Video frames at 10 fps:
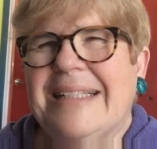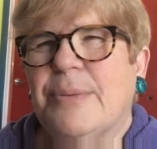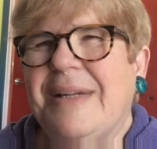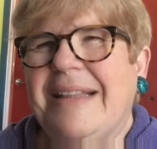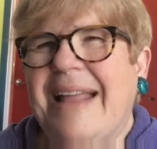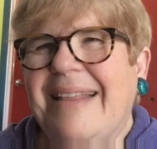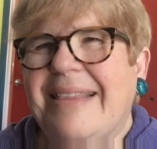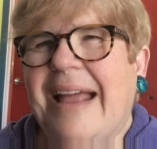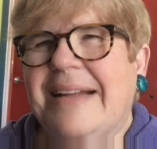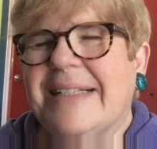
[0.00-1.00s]
as we let
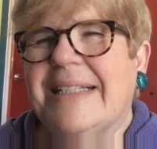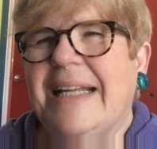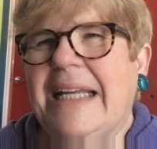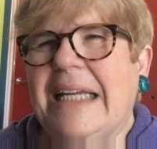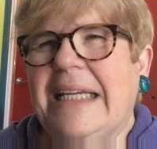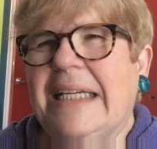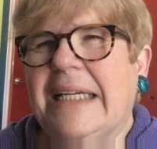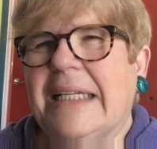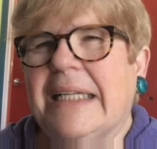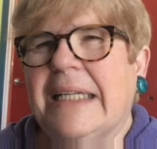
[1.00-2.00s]
that sink
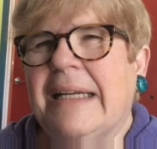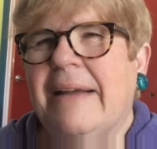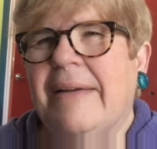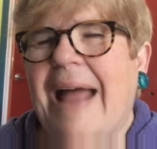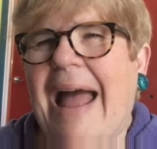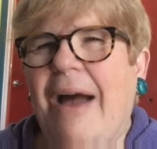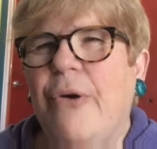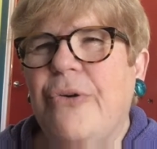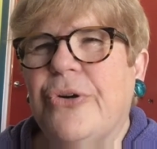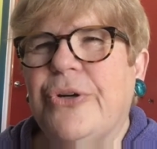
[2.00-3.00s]
in,
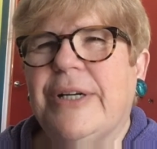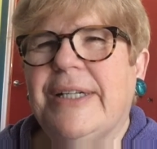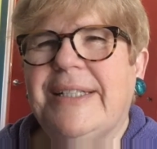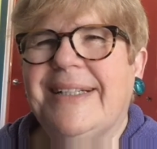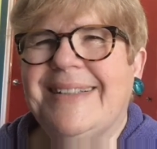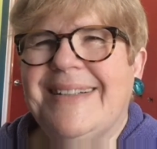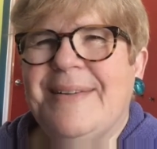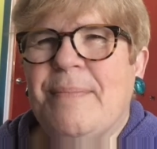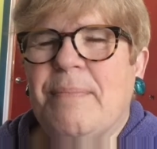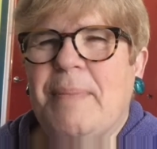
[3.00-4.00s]
how could
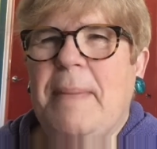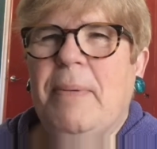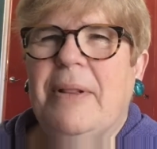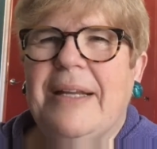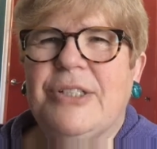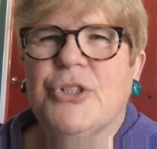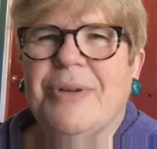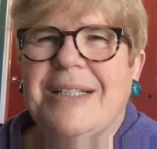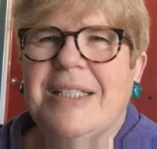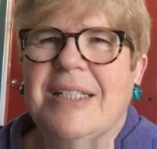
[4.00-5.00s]
people
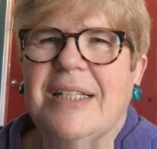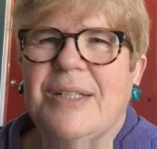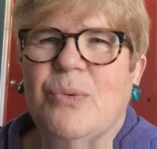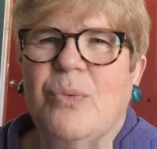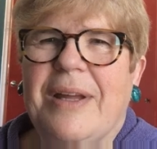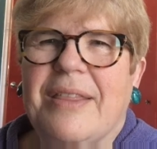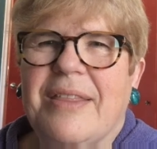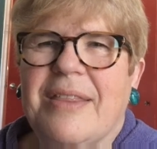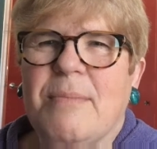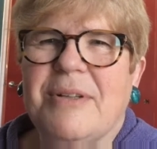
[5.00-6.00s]
entrusted with
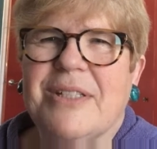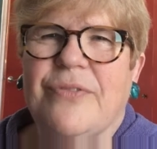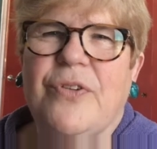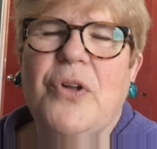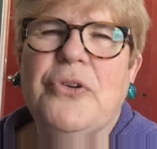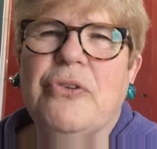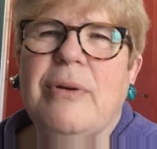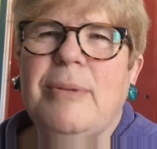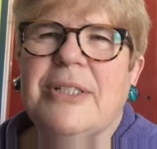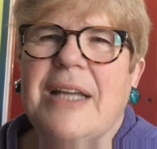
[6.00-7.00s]
the most
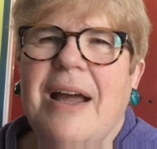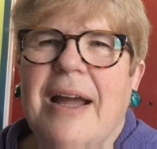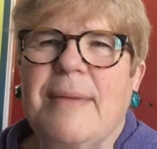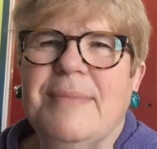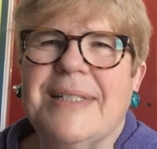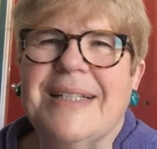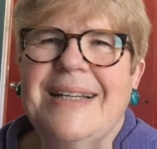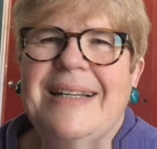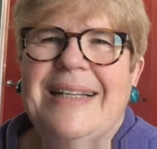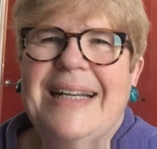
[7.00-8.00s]
vulnerable times
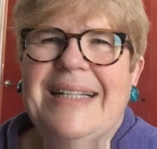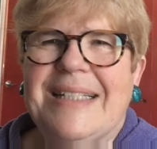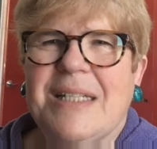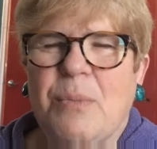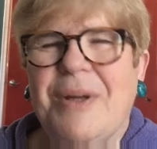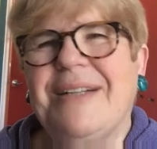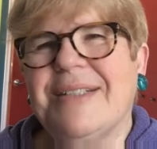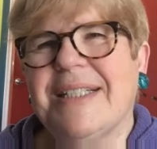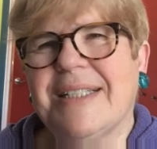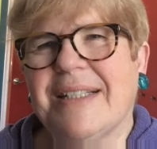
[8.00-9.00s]
in someone
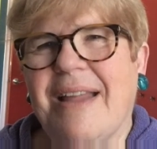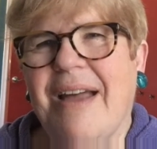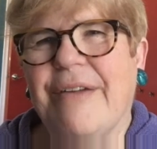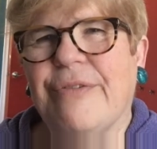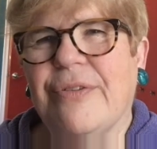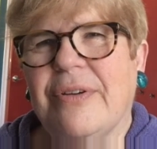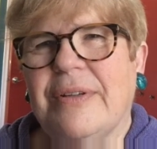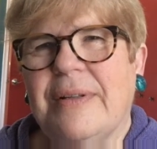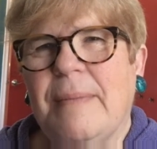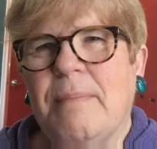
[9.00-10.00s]
else's life
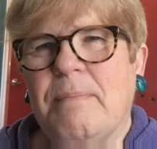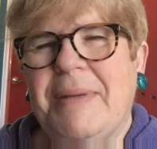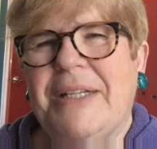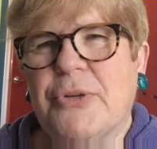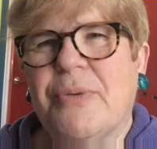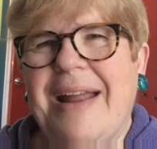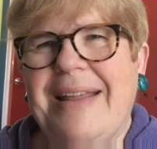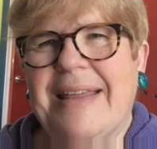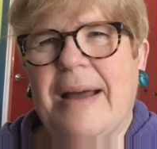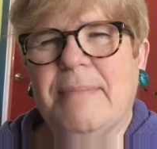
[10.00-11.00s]
betray
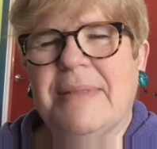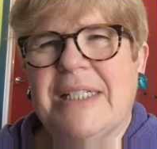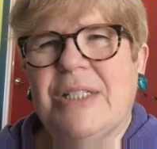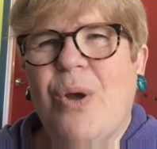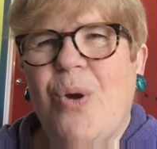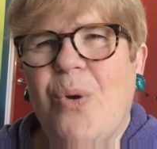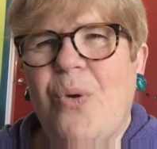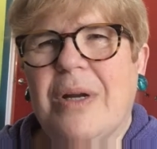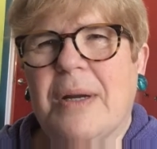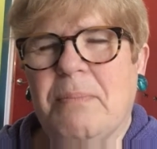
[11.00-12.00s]
them
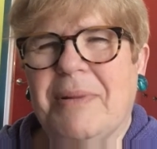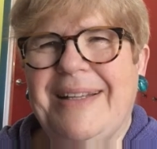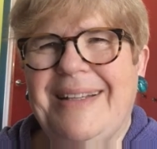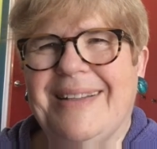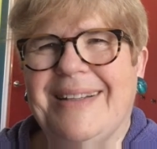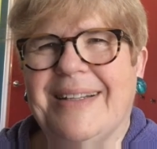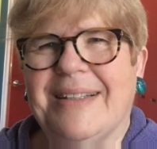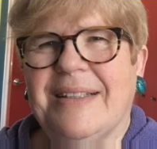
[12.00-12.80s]
so completely.